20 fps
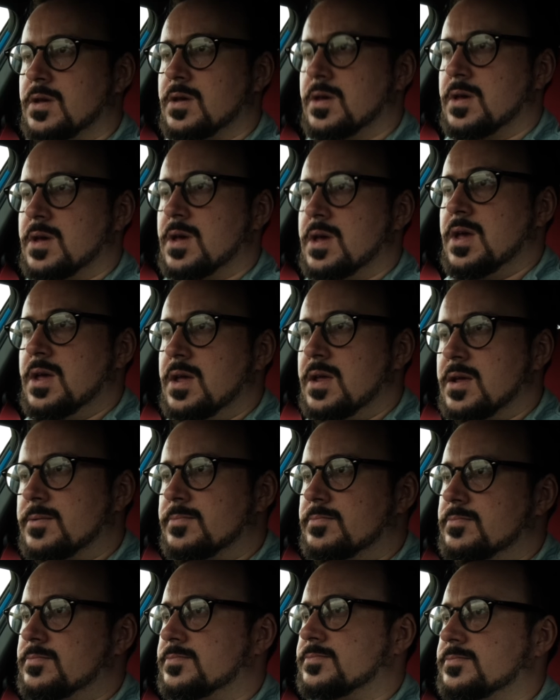with
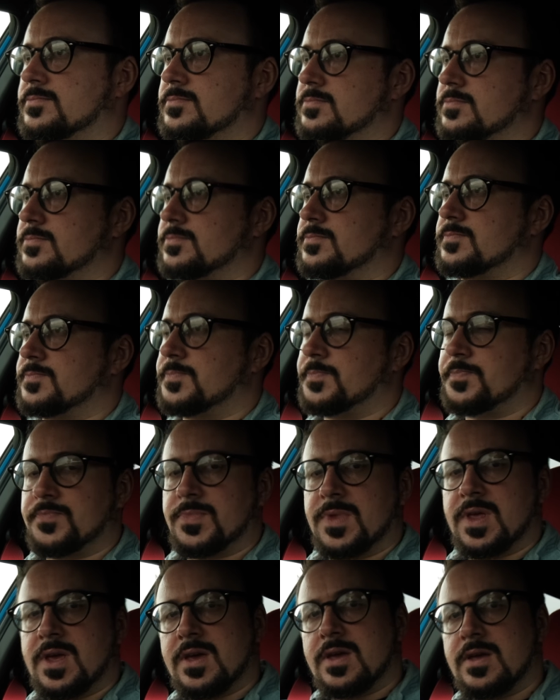for shooting in
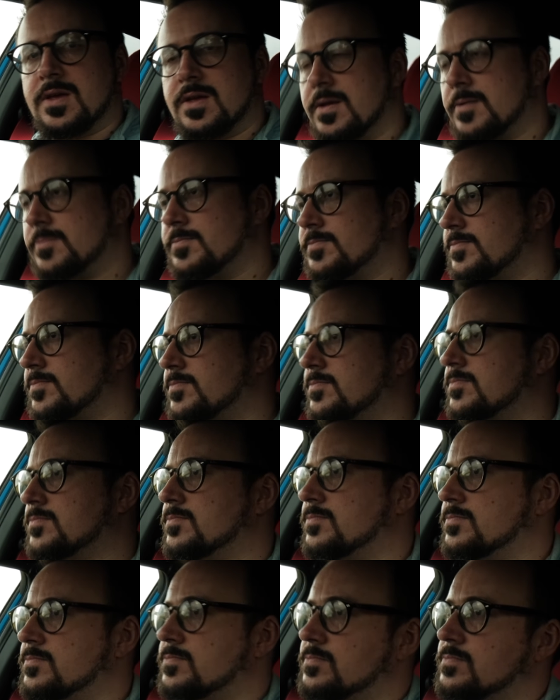interior
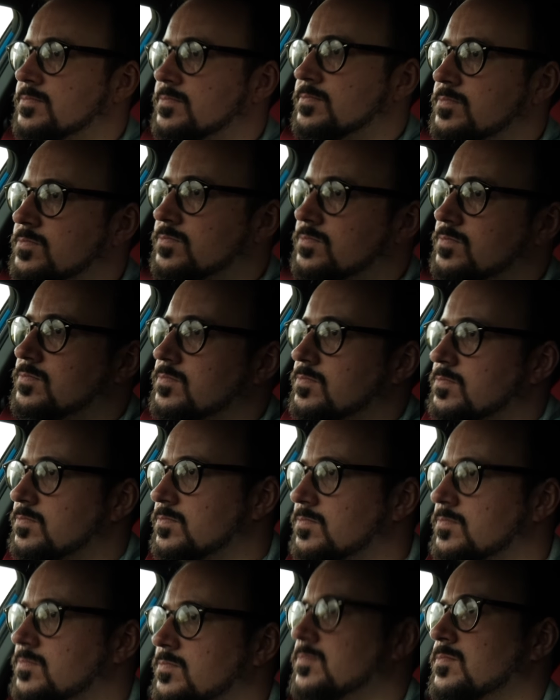shots in cars.
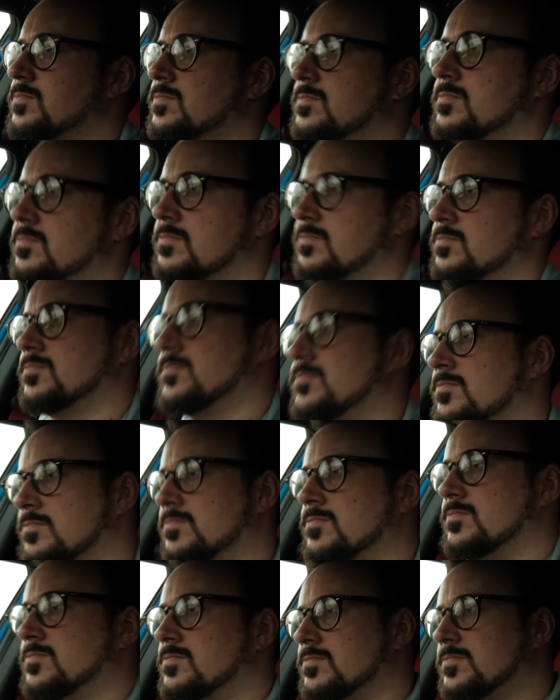So really
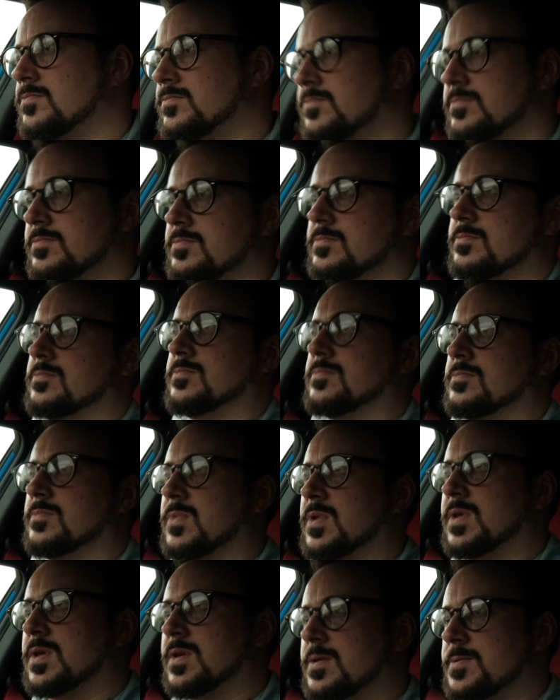nice and wide
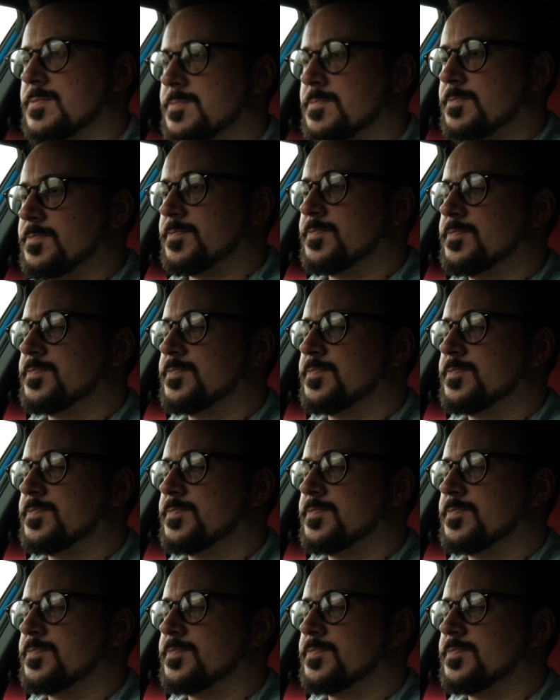field of view.